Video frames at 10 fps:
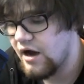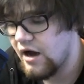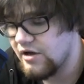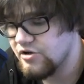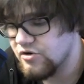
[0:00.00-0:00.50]

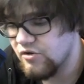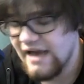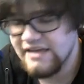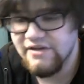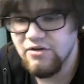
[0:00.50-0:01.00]
You can only
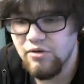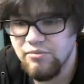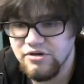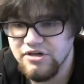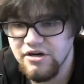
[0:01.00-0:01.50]
activate 1
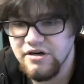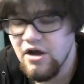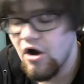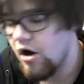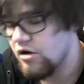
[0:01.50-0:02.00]
per turn.
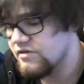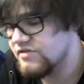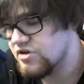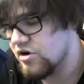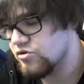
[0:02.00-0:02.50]
All of
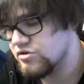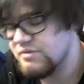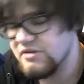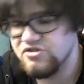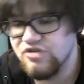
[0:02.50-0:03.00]
the Darklord
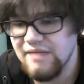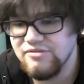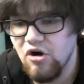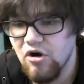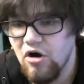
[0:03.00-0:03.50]
spells and
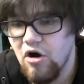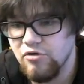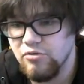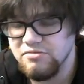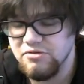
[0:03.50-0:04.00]
traps are
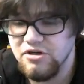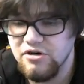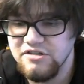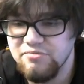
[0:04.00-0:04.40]
hard once per turns,